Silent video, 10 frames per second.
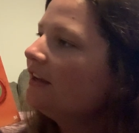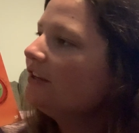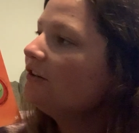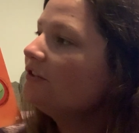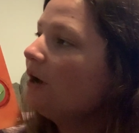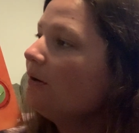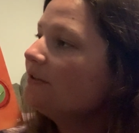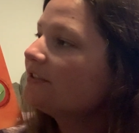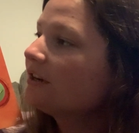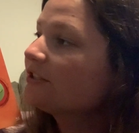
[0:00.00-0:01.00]
Your nose
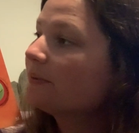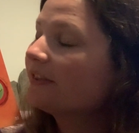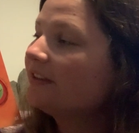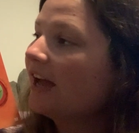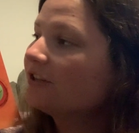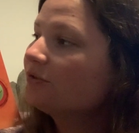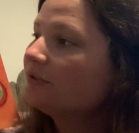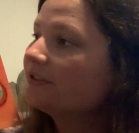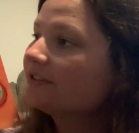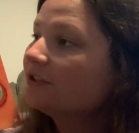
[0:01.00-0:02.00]
starts with
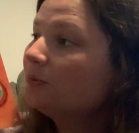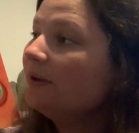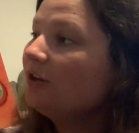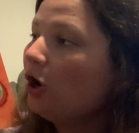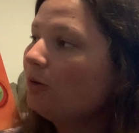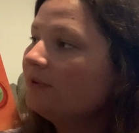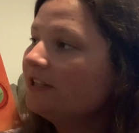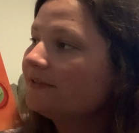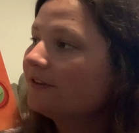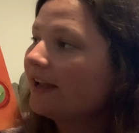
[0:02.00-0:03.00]
nostrils, twin
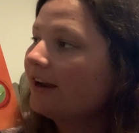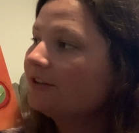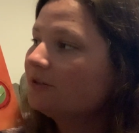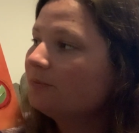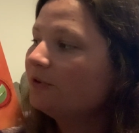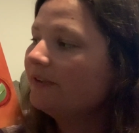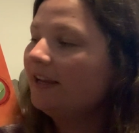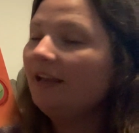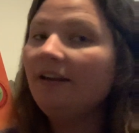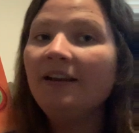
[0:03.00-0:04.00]
openings for air to move
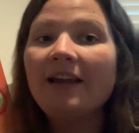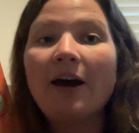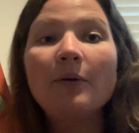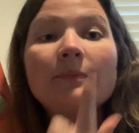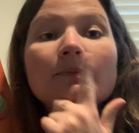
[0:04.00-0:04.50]
in and out.